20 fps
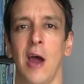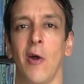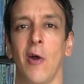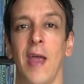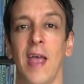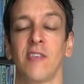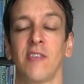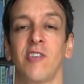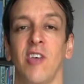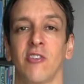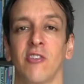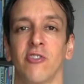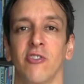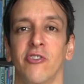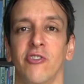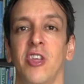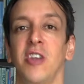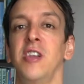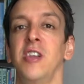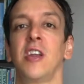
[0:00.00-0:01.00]
our
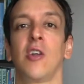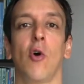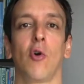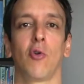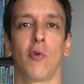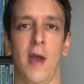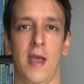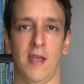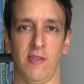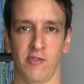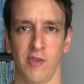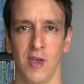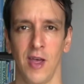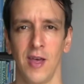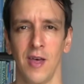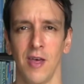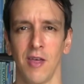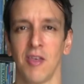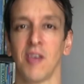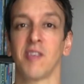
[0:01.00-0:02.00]
ancestors didn't eat whole grains.
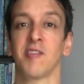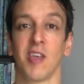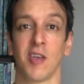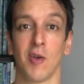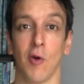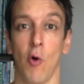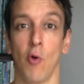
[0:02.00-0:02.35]
Things like